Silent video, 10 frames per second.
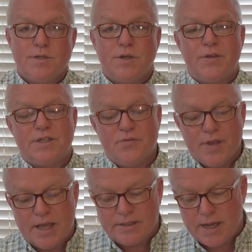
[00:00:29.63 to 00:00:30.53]
So this
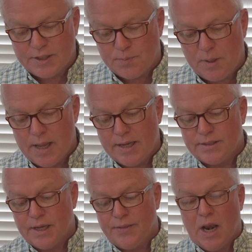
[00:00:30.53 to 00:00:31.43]
event takes
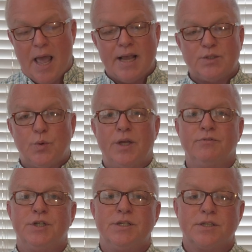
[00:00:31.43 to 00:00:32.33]
place in the last week
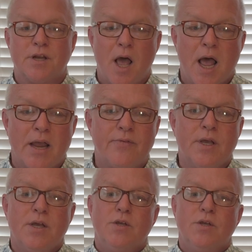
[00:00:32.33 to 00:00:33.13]
of Jesus' life.